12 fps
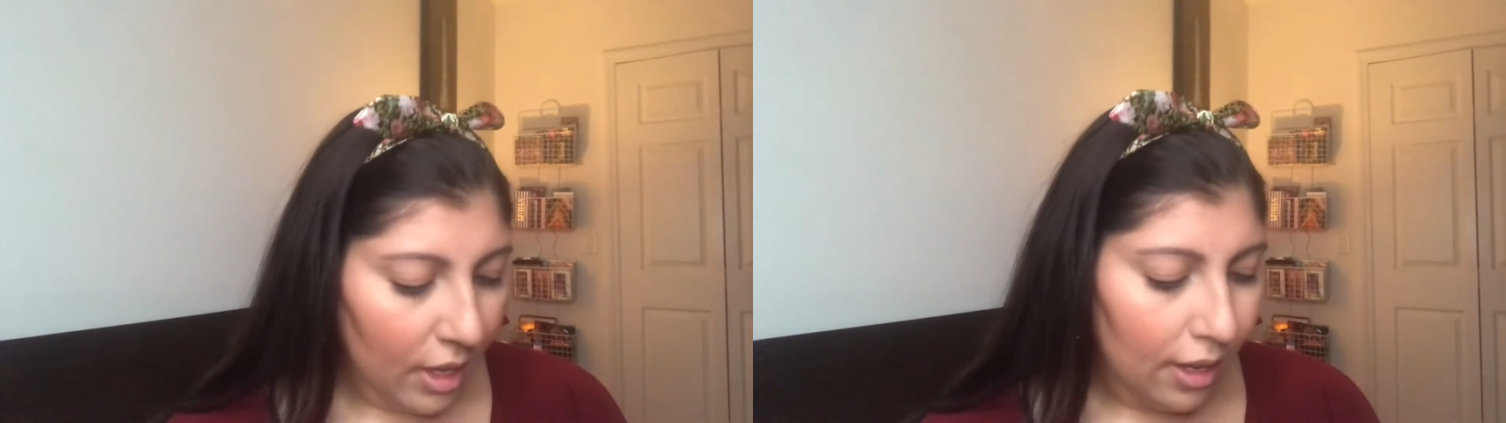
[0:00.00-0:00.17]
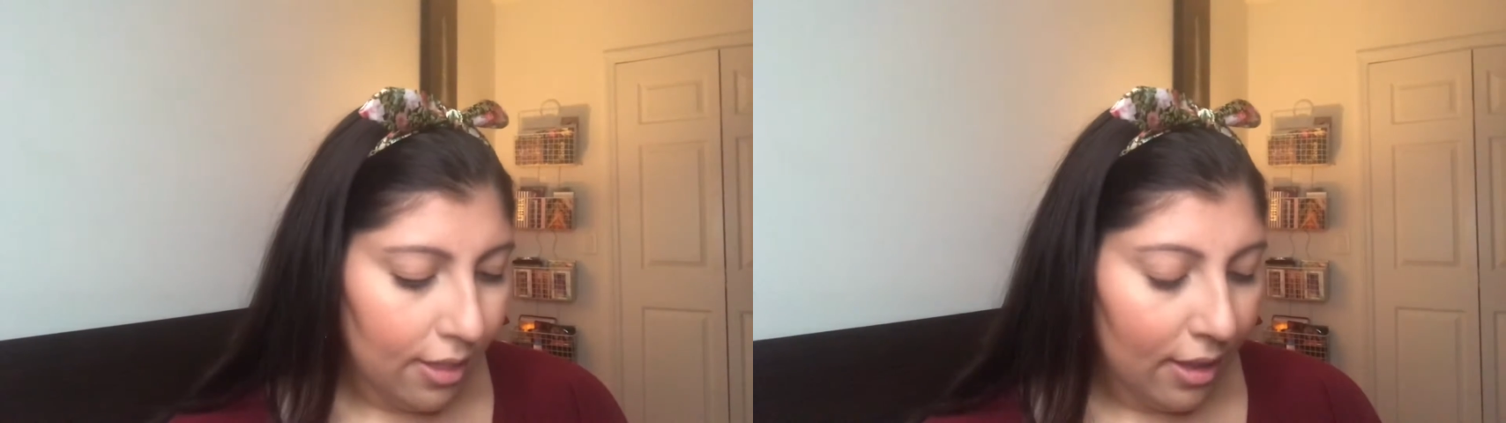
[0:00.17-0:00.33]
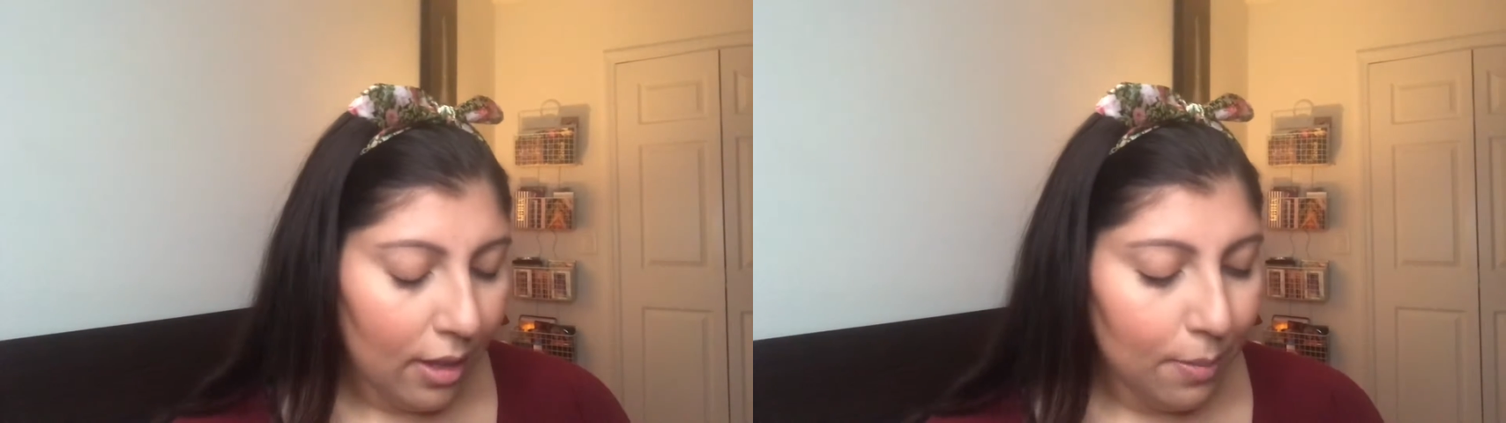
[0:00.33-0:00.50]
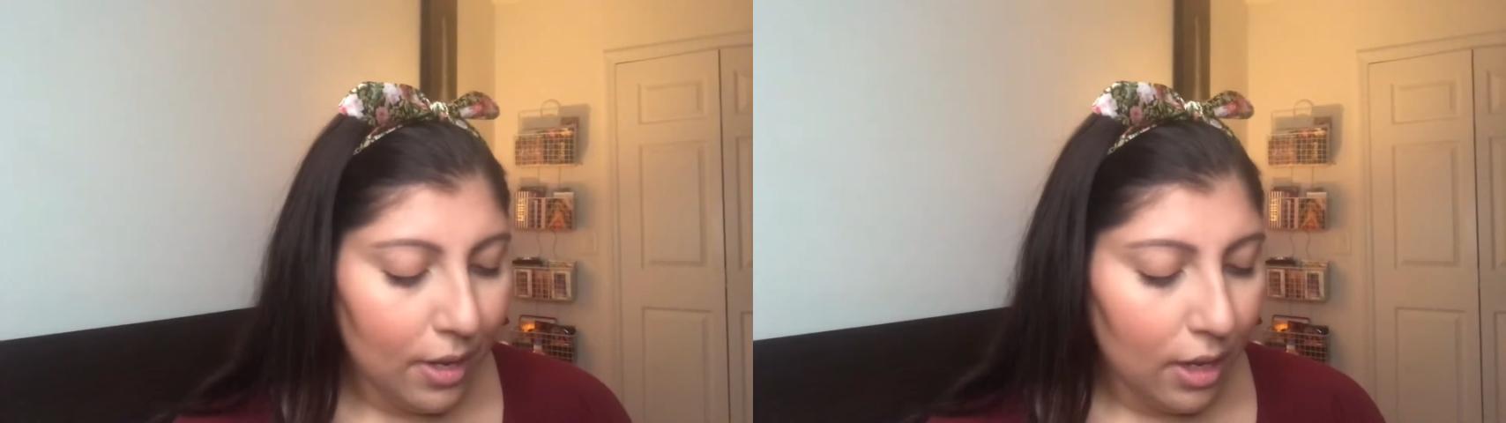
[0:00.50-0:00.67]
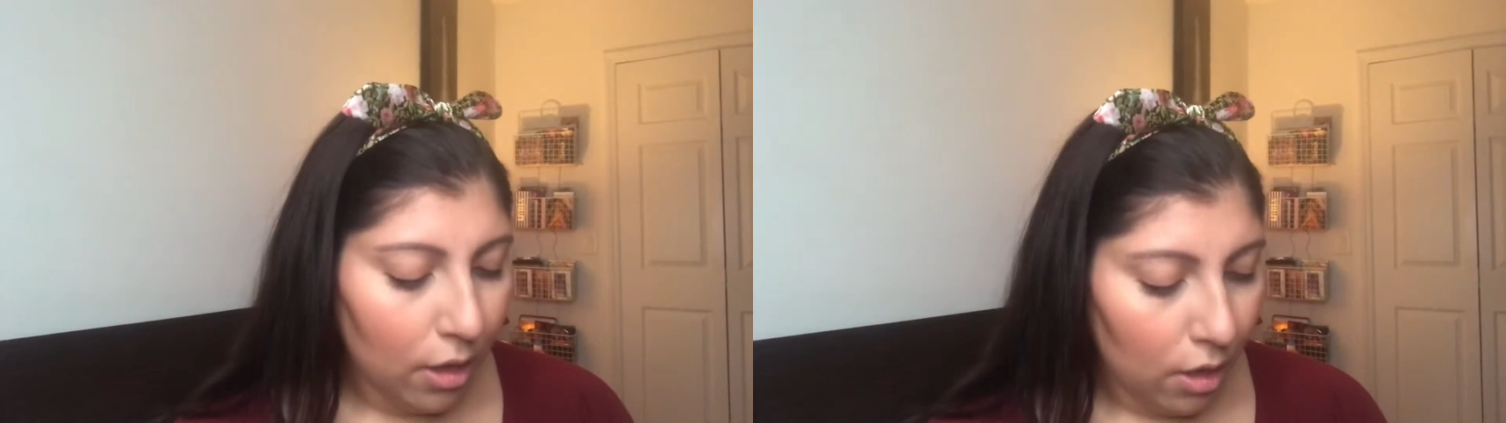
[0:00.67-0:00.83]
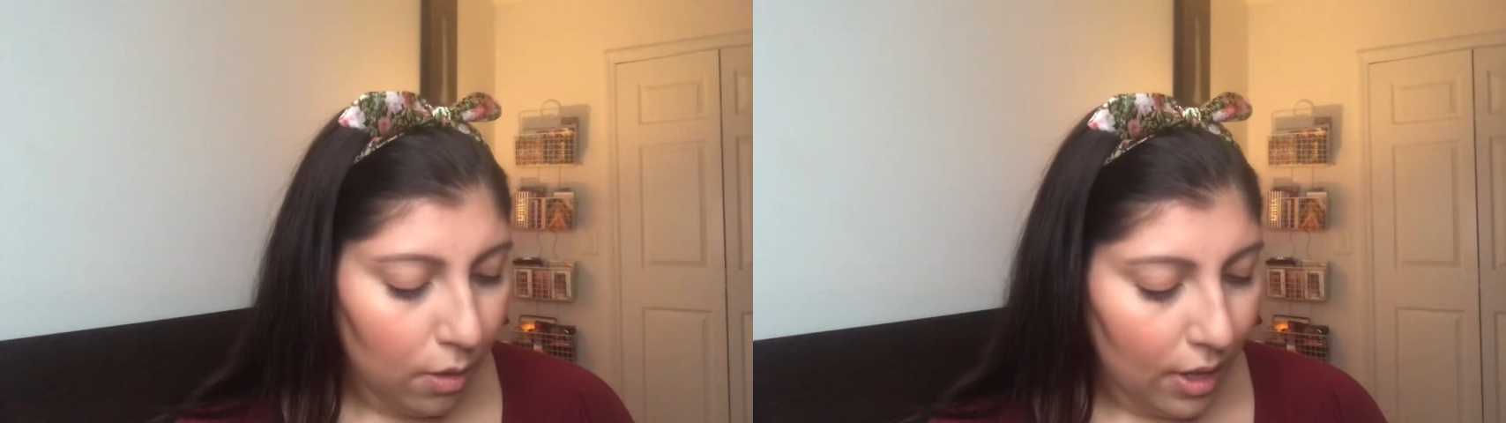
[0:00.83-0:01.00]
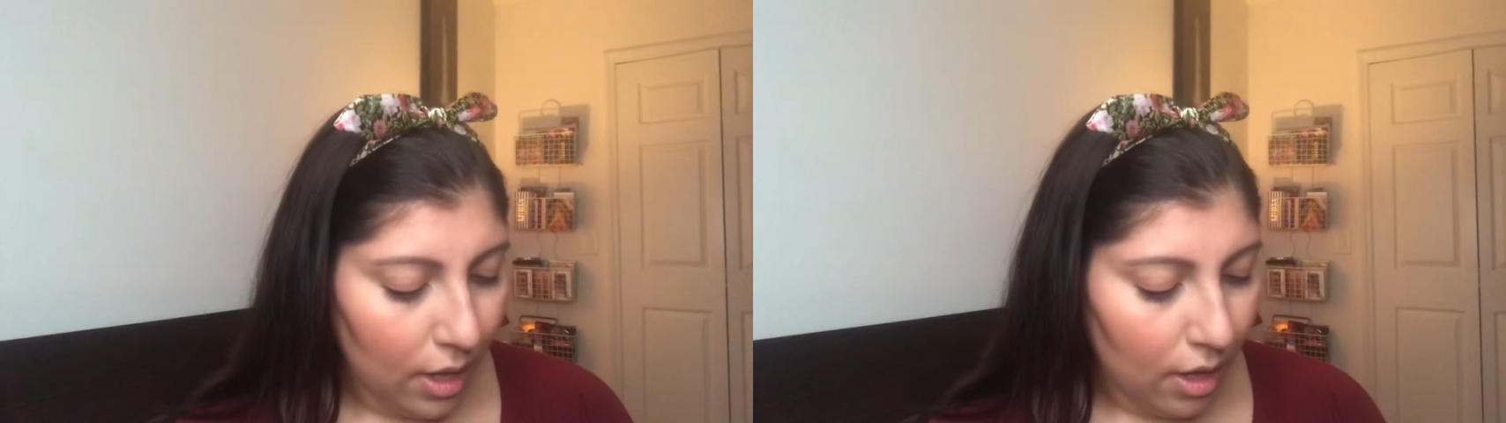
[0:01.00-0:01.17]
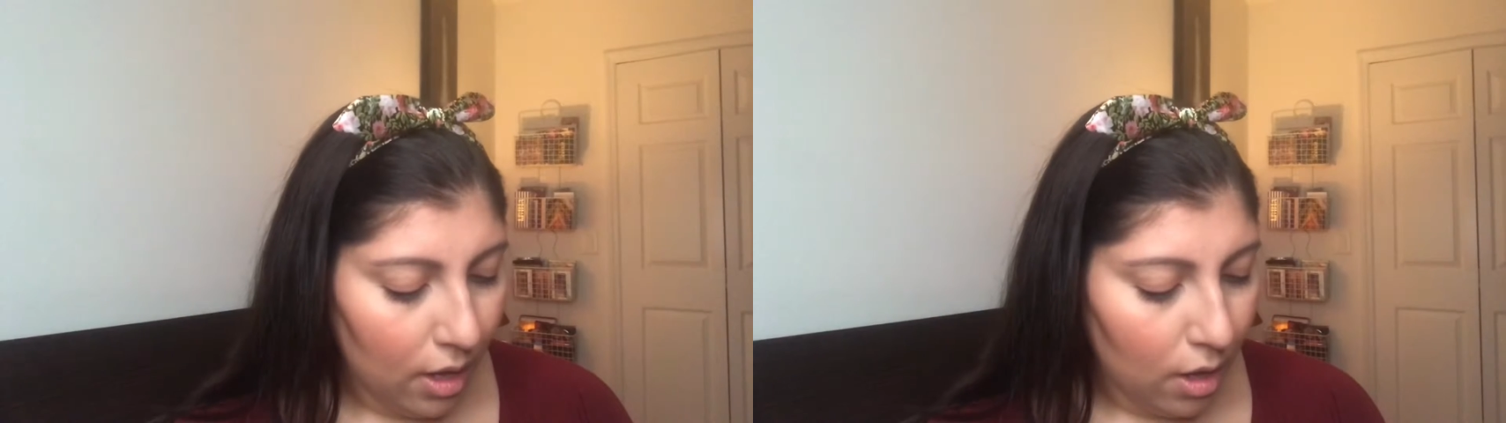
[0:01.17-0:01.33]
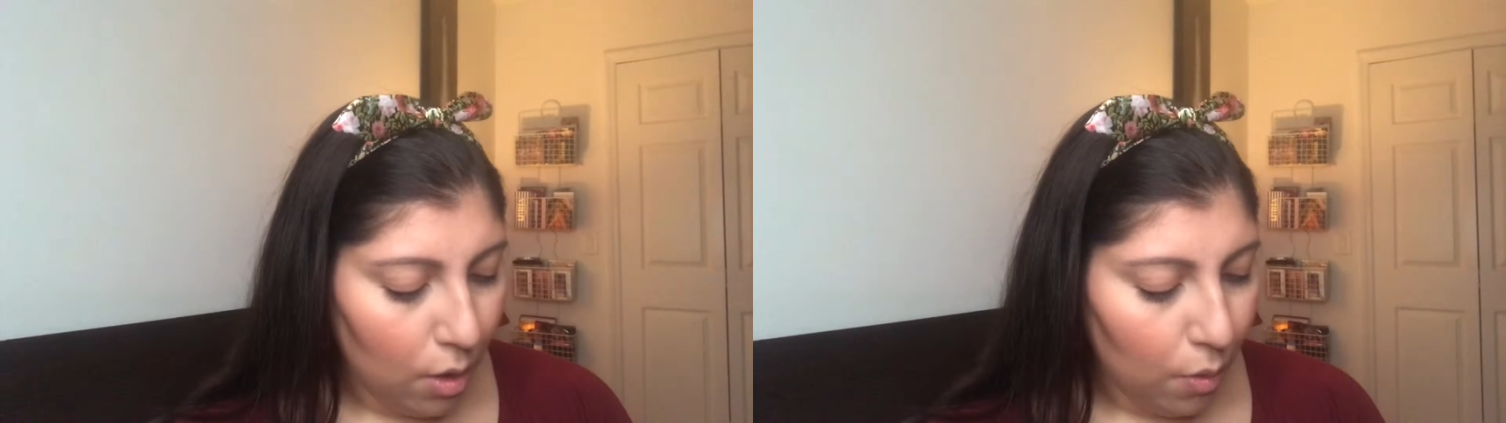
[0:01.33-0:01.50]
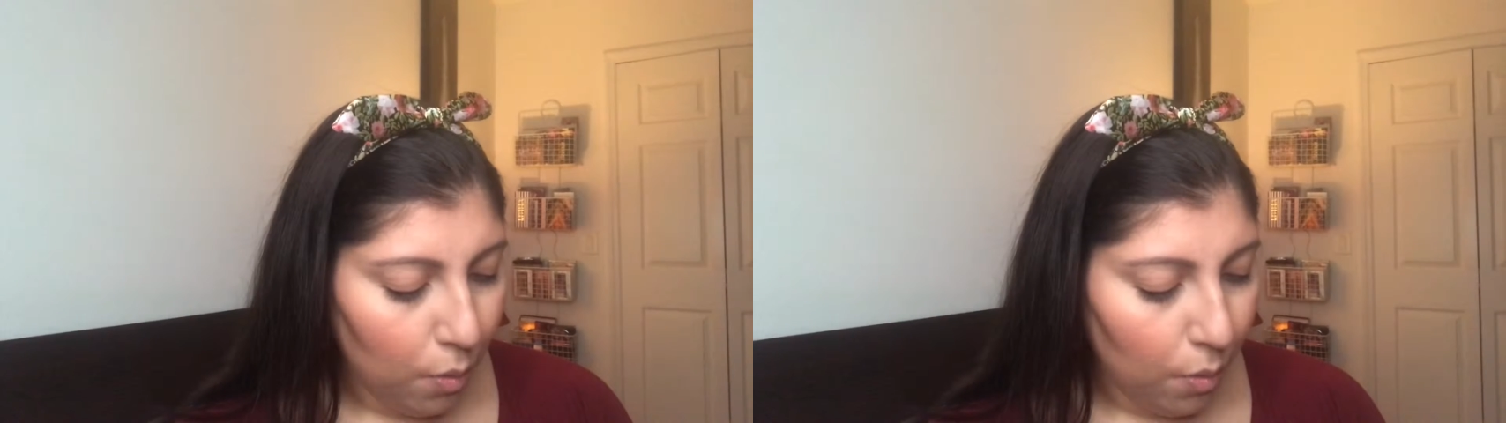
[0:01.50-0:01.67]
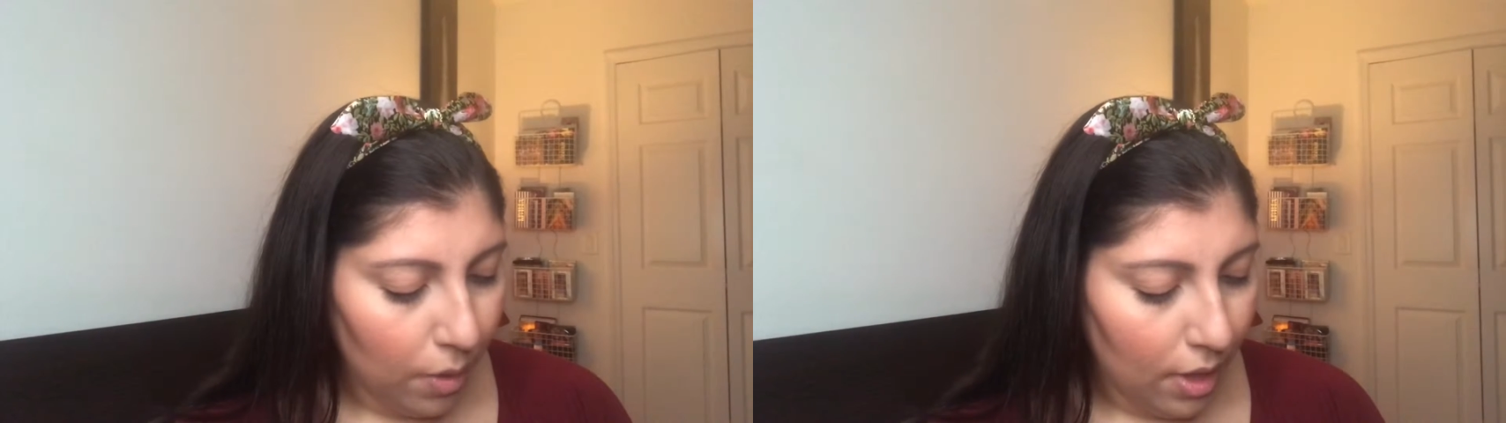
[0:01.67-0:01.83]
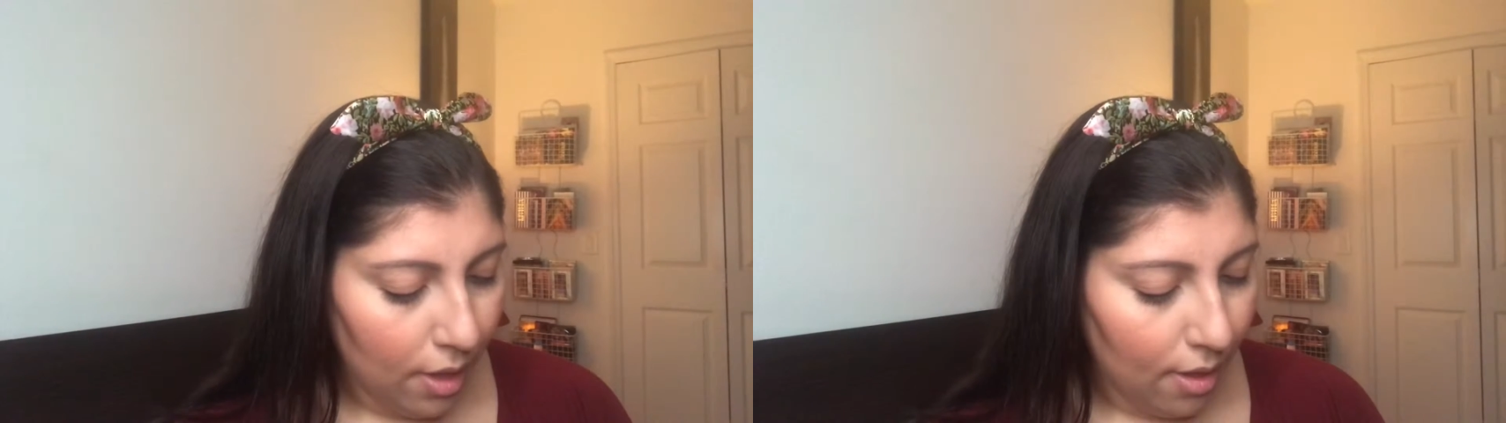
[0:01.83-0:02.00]
I think I'm gonna go in
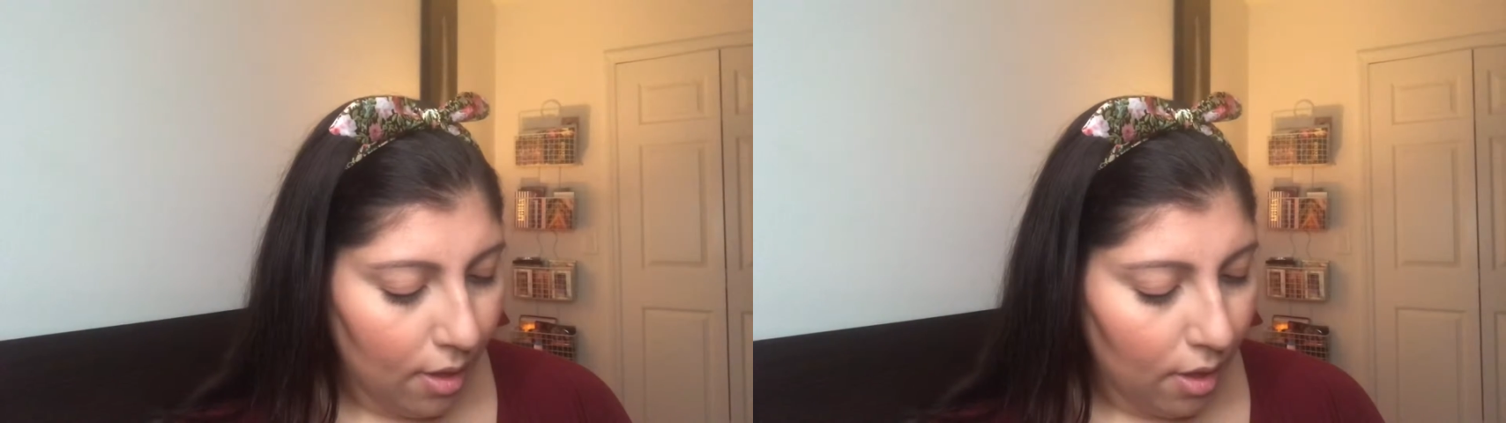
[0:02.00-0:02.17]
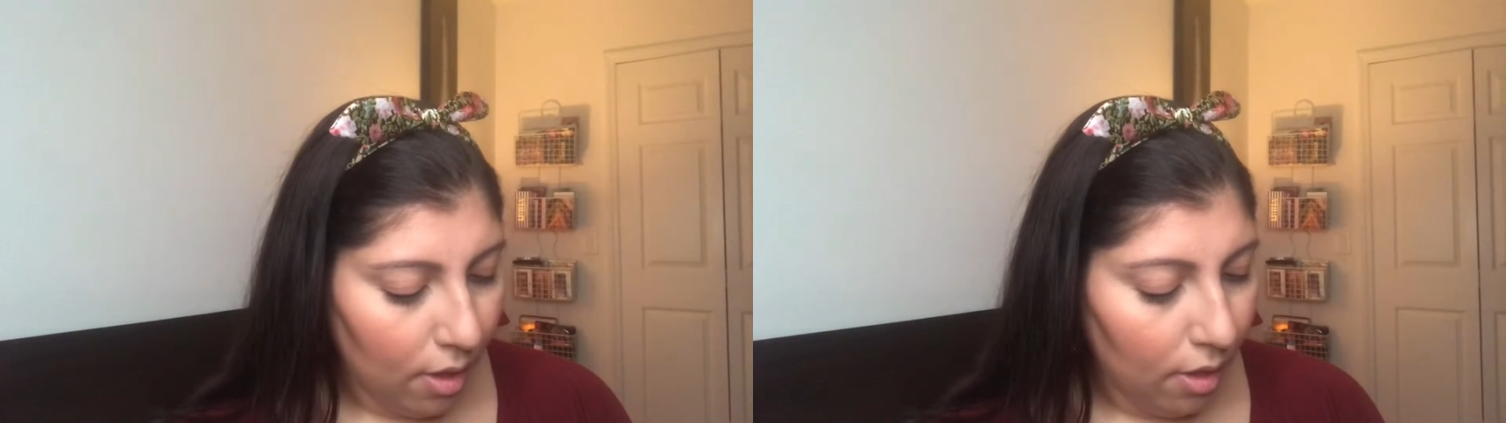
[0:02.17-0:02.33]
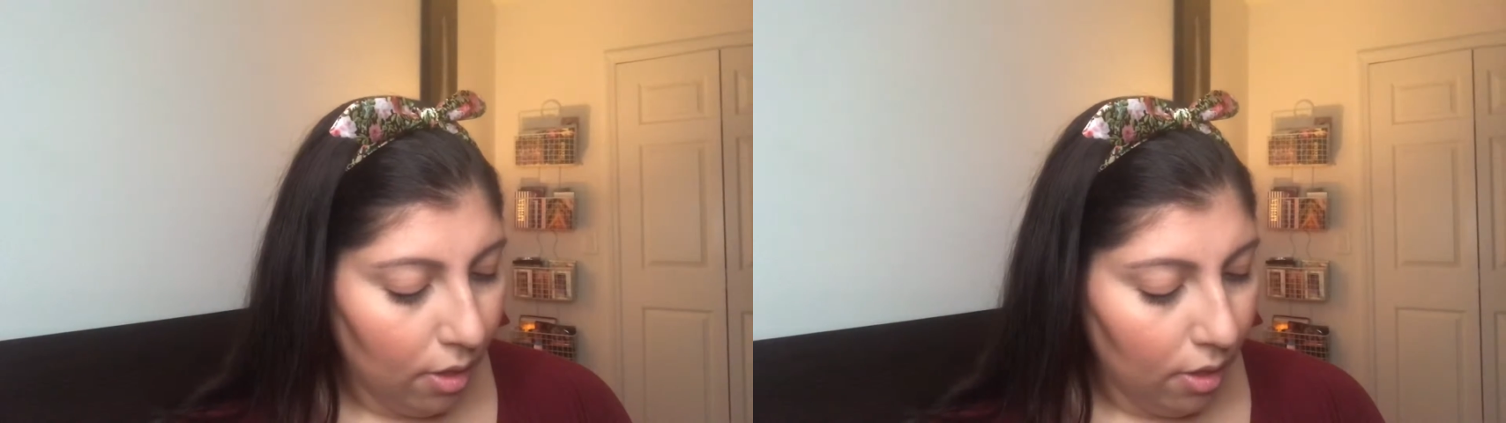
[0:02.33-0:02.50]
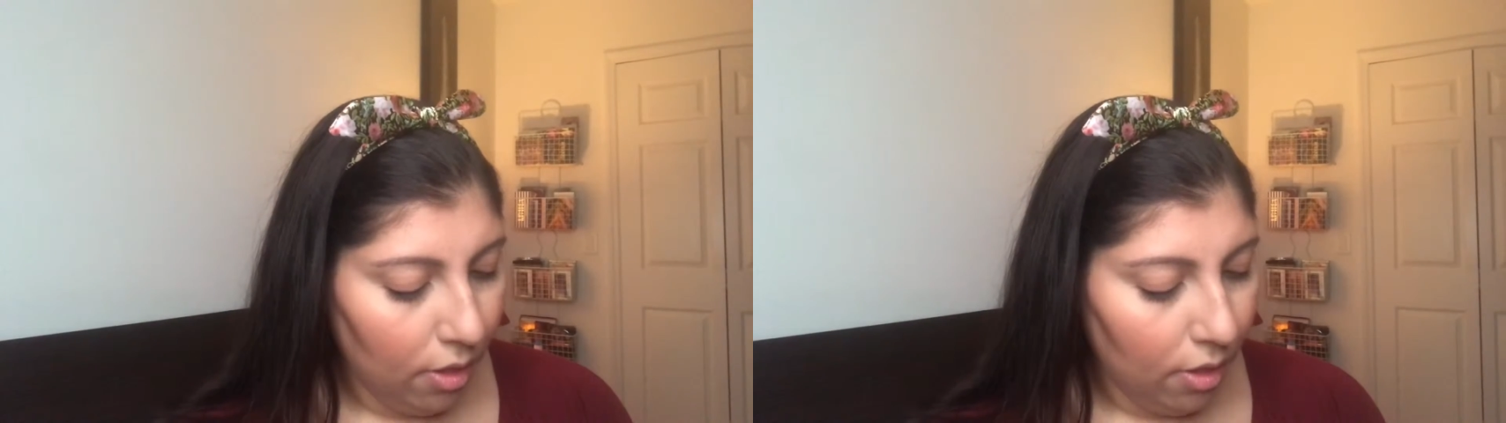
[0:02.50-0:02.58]
with